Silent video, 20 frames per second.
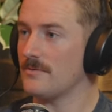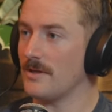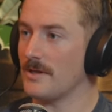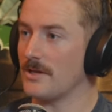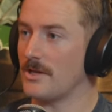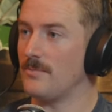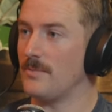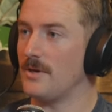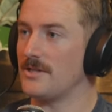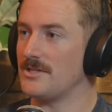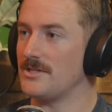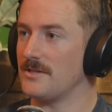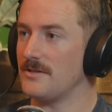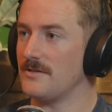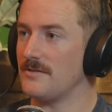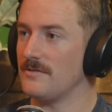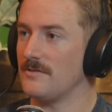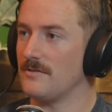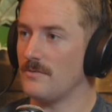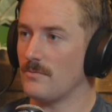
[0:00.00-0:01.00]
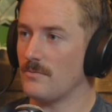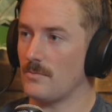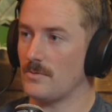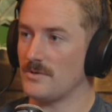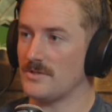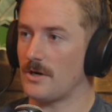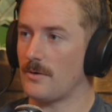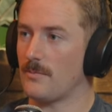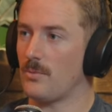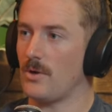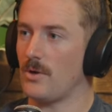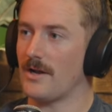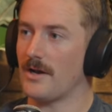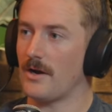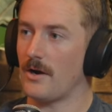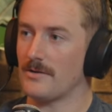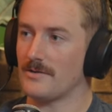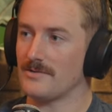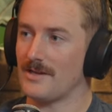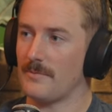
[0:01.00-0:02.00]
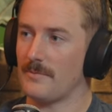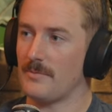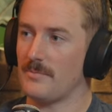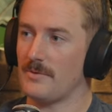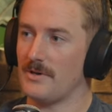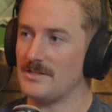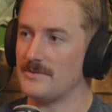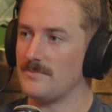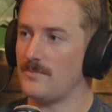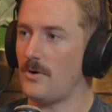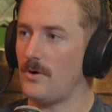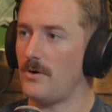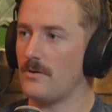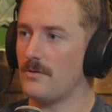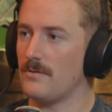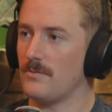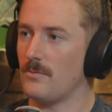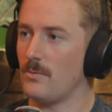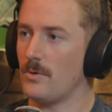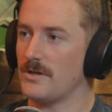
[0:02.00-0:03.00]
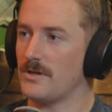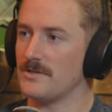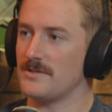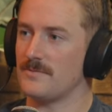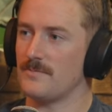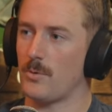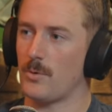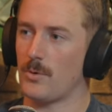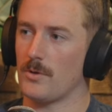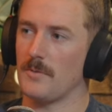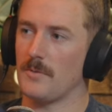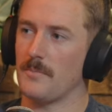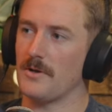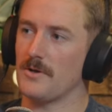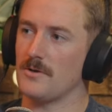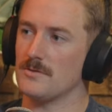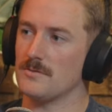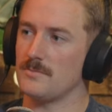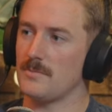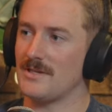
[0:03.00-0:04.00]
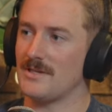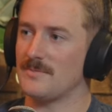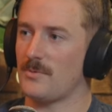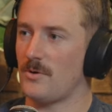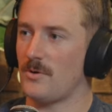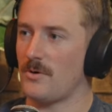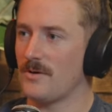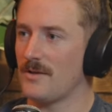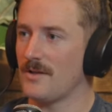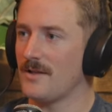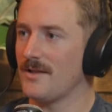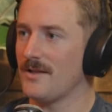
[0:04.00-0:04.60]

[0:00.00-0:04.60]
Like you mentioned, we start playing our type of baseball. What is Portland Pickles baseball?